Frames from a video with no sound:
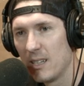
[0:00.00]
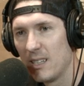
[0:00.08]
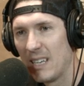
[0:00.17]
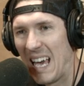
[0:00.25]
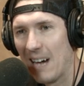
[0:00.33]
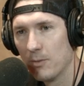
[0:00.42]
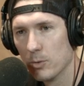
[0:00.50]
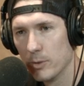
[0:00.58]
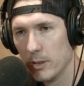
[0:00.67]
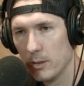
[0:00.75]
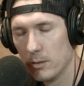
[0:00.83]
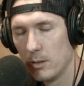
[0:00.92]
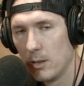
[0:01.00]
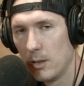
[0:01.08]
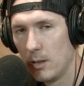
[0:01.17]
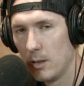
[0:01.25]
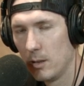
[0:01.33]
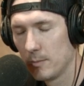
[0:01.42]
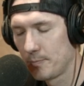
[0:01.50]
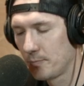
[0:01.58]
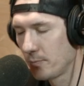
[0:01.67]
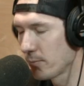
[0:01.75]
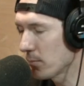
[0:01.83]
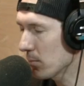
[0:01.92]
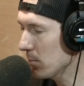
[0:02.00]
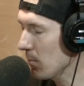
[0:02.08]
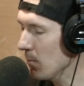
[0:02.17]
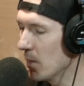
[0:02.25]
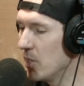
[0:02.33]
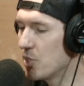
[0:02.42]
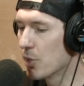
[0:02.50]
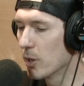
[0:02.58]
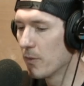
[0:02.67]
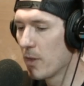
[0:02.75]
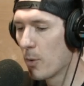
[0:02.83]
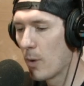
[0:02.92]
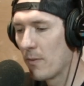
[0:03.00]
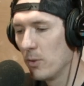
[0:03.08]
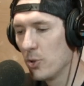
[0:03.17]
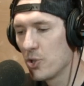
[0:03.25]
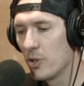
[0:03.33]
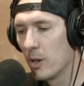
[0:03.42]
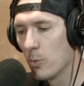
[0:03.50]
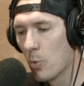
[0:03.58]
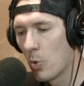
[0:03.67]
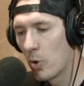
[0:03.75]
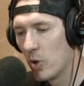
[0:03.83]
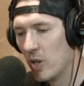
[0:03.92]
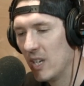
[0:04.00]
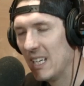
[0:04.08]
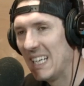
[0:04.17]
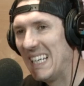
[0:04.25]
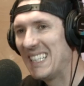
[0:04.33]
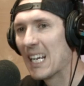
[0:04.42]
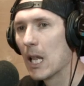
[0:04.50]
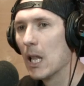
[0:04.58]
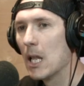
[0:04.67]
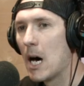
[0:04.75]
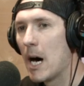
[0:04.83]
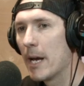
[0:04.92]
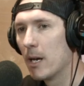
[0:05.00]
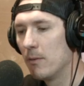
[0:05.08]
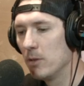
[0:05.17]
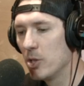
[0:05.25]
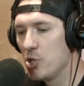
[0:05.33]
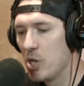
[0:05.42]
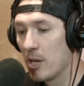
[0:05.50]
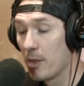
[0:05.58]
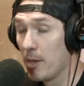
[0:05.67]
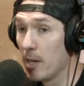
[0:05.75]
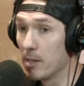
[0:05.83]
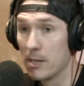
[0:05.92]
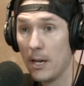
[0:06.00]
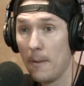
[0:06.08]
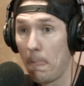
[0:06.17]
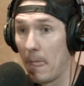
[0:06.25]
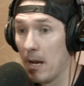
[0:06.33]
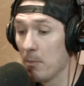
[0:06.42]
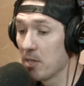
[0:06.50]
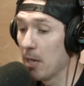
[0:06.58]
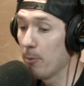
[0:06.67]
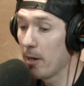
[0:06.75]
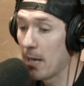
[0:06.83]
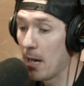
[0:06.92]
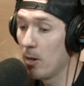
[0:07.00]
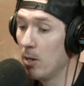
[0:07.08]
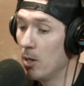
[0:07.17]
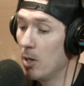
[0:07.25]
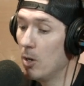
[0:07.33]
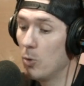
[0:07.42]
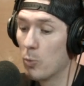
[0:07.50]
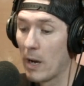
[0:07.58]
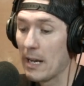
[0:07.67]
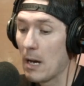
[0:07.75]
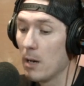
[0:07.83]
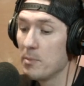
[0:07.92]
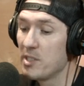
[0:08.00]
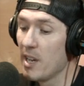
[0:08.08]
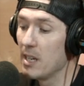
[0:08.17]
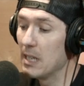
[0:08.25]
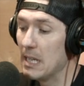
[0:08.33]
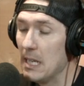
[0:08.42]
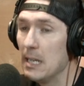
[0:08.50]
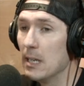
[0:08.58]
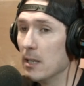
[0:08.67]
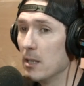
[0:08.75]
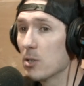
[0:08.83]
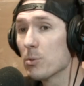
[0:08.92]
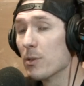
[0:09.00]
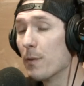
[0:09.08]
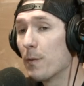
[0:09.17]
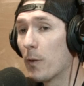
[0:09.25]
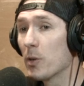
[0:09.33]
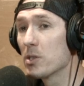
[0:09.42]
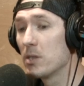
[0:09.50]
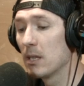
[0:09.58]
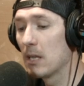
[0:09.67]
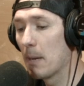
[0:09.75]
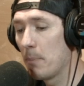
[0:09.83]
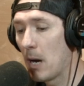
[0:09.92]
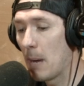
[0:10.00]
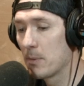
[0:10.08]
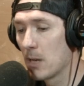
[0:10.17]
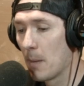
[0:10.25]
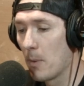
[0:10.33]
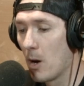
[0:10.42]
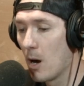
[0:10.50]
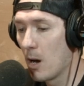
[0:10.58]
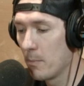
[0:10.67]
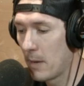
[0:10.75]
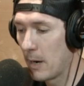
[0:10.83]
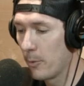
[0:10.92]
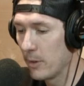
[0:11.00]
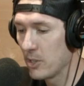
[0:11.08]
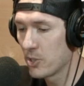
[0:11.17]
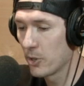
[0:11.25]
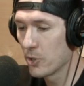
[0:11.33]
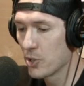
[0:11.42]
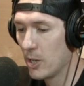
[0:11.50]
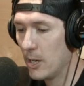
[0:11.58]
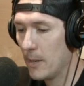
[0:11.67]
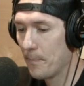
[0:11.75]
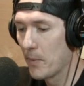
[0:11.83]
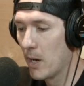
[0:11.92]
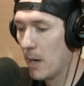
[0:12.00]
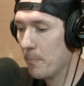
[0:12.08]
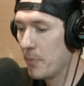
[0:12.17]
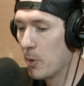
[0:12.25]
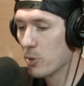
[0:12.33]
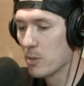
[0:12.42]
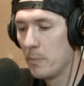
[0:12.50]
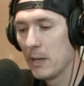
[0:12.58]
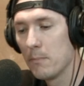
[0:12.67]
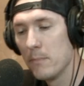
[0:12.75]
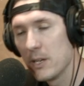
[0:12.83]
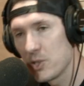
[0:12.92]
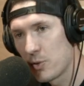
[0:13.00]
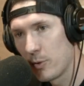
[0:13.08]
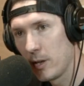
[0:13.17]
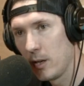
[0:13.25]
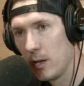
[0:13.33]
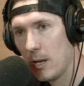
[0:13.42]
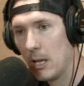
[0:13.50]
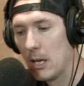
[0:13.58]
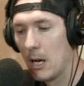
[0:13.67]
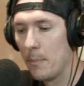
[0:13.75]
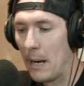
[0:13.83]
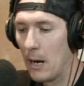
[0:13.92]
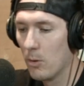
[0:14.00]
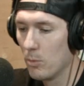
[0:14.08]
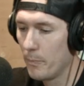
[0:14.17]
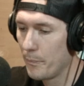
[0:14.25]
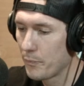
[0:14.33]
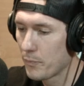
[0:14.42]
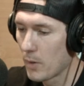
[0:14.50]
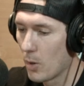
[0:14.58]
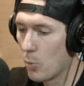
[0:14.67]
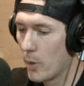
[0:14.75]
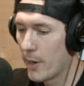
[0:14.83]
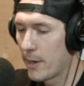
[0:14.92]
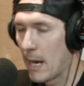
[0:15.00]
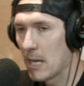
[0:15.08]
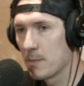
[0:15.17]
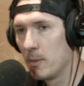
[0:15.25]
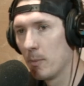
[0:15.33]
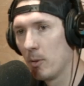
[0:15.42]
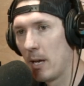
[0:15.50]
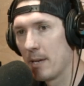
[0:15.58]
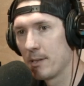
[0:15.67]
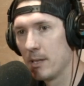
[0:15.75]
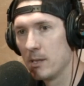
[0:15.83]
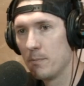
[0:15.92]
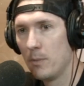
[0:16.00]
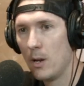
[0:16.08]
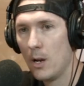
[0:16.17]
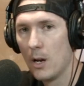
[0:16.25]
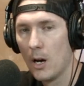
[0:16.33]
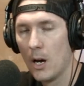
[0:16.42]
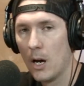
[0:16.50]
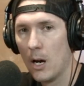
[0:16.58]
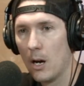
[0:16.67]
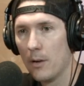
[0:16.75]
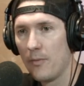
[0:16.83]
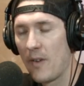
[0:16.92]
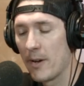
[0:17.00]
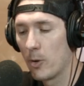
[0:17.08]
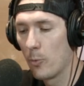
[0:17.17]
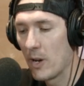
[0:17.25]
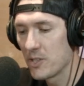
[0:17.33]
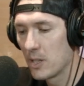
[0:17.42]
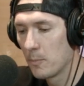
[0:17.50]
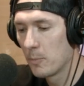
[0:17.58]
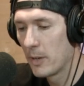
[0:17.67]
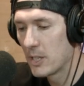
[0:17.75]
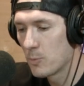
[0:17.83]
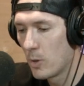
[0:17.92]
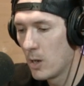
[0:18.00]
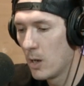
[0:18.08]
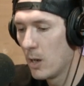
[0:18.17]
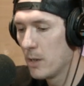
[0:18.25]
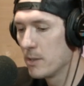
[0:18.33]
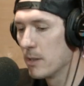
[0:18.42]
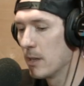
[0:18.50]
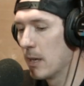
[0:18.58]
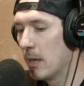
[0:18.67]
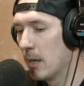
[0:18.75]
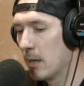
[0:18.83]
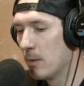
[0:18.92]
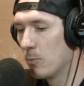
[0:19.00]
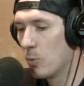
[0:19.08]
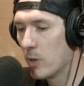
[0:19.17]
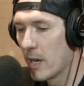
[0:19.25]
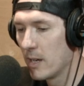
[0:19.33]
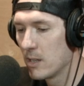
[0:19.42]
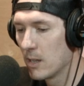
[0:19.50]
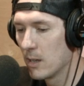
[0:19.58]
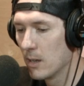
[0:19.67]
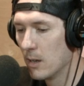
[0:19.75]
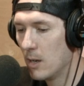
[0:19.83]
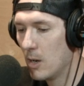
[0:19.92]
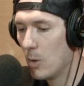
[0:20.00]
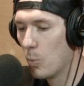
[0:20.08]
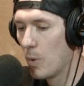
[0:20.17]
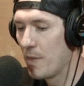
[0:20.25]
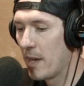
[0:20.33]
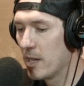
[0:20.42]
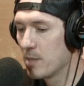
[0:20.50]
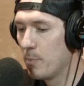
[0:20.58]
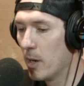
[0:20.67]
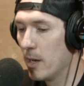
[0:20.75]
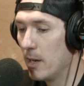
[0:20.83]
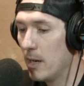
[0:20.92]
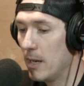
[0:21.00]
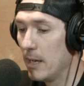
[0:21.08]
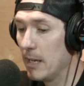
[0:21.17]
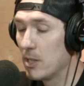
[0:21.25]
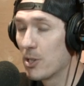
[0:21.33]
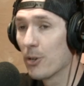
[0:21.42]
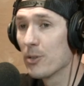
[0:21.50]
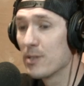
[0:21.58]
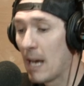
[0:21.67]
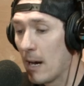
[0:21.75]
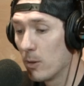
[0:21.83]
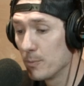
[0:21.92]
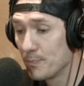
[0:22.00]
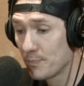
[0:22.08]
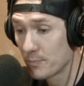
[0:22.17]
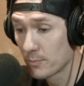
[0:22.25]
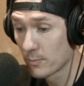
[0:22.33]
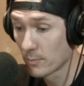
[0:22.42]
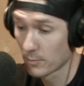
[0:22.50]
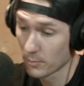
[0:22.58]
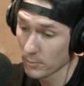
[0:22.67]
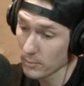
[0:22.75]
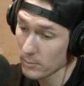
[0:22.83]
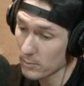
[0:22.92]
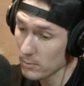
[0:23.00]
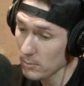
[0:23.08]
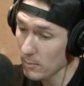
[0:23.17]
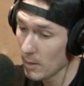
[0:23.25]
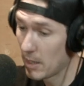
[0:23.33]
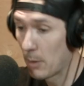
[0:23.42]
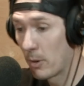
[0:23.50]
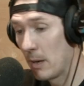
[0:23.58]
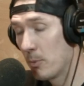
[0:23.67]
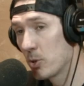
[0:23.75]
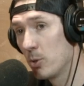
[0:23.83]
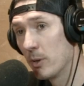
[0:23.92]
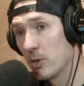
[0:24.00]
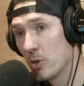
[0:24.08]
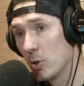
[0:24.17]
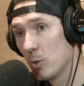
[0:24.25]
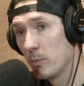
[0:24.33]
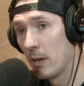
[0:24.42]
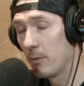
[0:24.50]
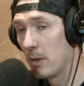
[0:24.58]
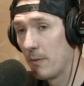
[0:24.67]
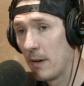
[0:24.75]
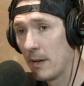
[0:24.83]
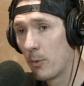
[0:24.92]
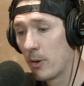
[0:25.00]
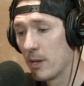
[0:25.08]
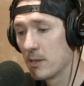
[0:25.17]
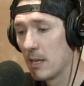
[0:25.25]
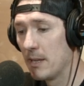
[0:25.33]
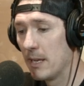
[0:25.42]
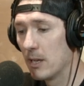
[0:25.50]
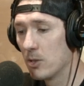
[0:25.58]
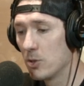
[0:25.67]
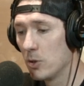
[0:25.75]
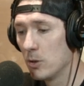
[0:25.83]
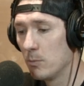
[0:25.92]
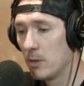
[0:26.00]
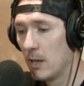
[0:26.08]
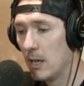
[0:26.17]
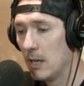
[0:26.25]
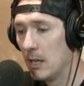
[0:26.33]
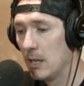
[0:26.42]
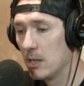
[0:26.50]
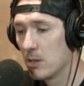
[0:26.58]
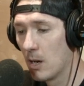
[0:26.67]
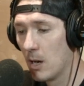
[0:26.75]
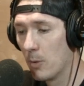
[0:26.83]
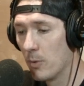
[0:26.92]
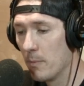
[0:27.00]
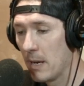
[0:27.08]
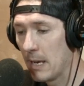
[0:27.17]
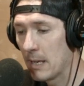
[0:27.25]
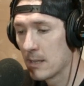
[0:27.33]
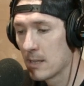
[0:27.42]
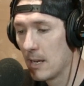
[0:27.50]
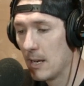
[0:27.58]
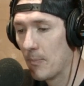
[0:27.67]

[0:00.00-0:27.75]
Cavalry, dude. He served in the Revolutionary War. He did a lot of legit things. And I'm saying right now I'm saying he. And this was the first thing that popped up on my research. There was a big mystery about where Casimir Pulaski's final resting place was, and we'll get into what that is. But it turns out they were able to exhume. They found out where it is, and they exhumed his remains.